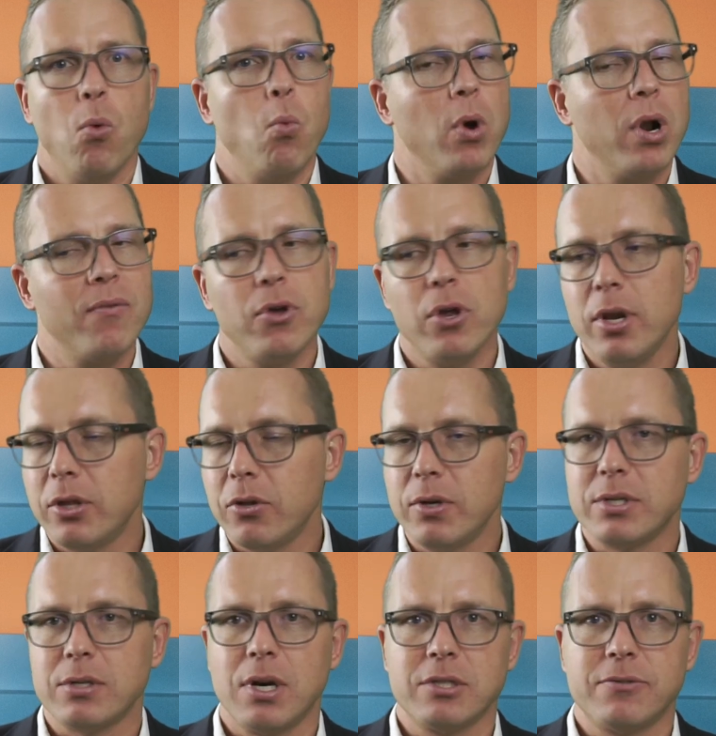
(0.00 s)
Whatever you need to
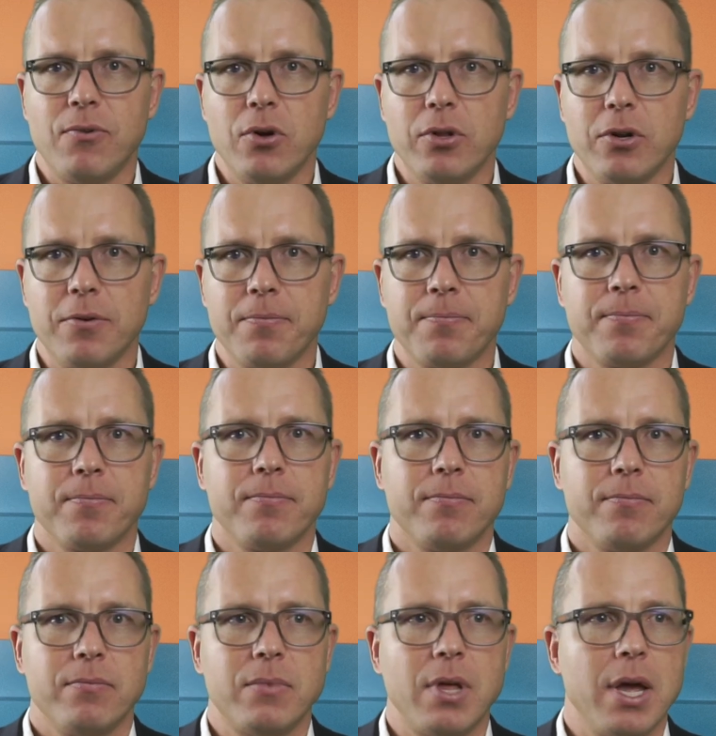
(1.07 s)
discuss further,
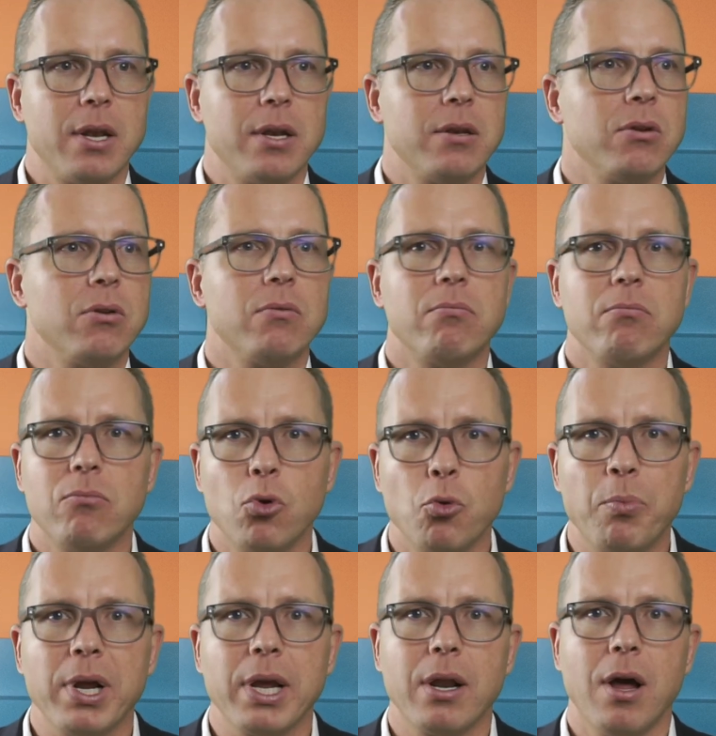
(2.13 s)
then you
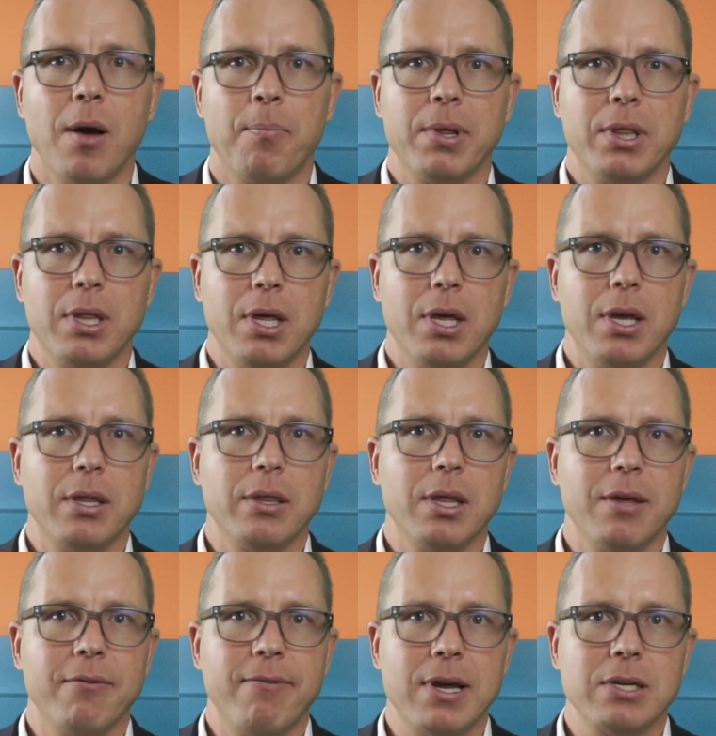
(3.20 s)
bring it up in the in
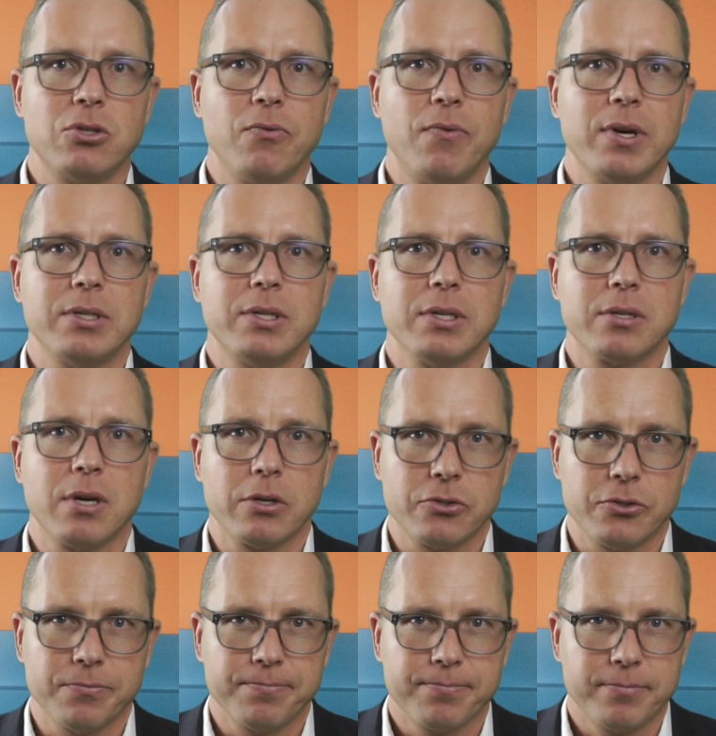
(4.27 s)
the face-to-face -face
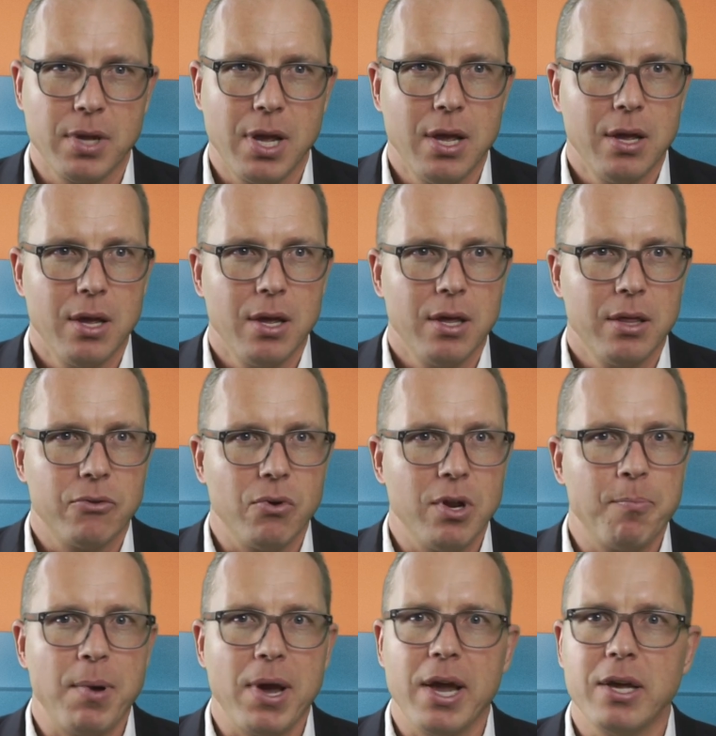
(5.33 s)
discussion.
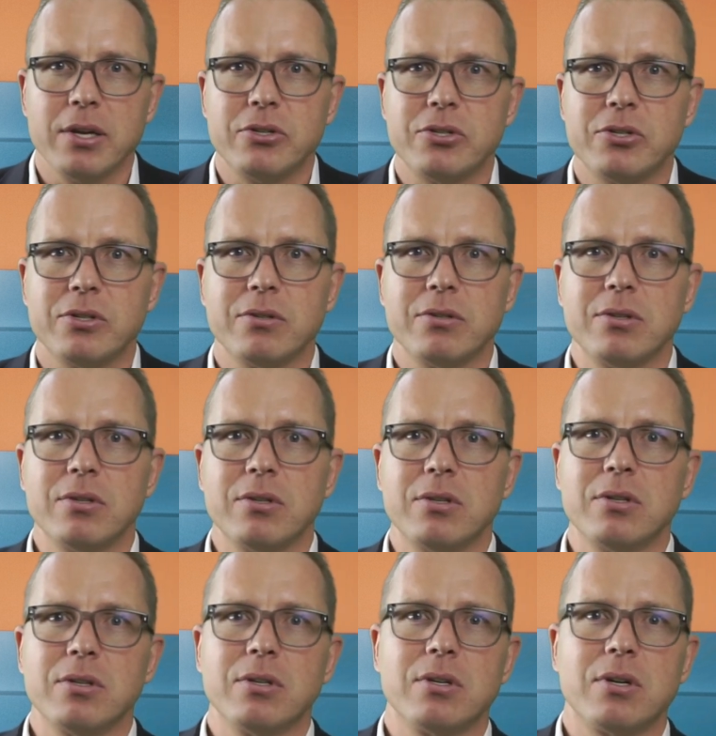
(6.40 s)
Three-page
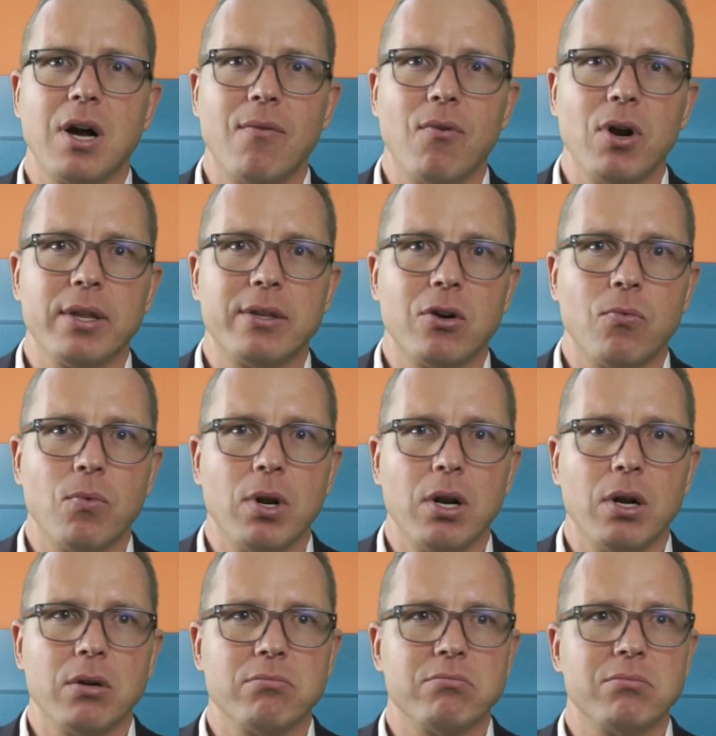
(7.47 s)
cover letter
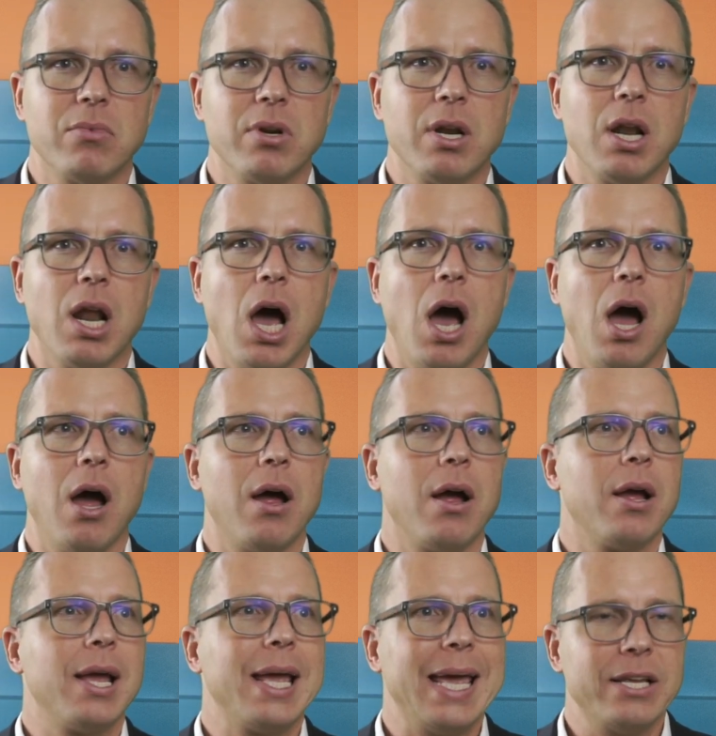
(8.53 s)
will not
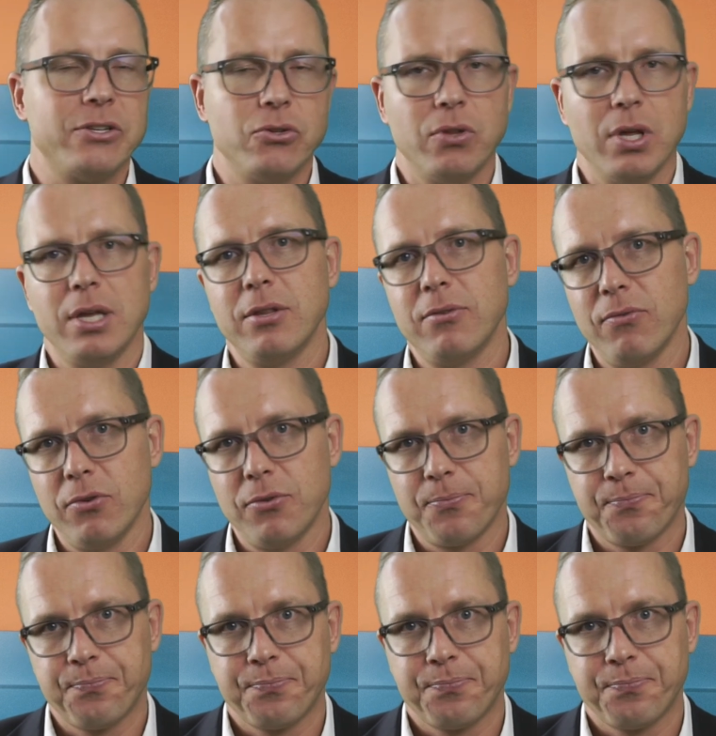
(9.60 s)
get you the interview.